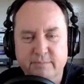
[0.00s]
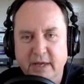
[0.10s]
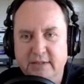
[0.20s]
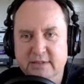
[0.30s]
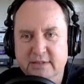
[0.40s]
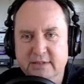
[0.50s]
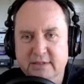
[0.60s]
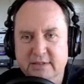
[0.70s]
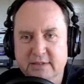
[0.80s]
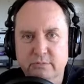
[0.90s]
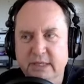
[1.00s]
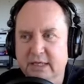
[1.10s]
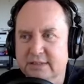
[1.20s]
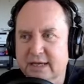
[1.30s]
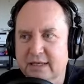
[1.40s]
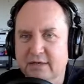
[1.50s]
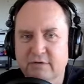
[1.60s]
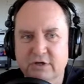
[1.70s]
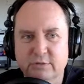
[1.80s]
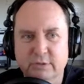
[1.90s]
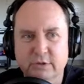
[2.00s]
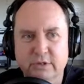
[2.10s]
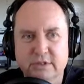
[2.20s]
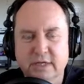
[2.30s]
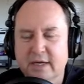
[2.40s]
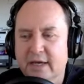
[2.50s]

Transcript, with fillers: as I like to do because I love entrepreneurs,